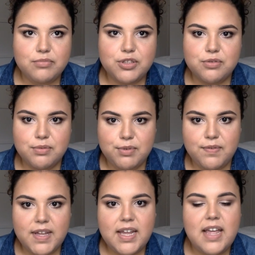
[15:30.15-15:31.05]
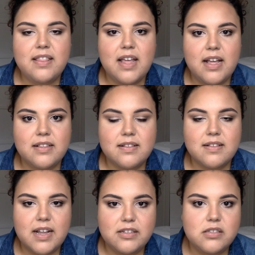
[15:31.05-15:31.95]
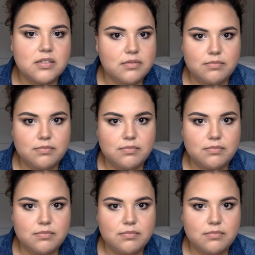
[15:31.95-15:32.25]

to remove it, and that's said to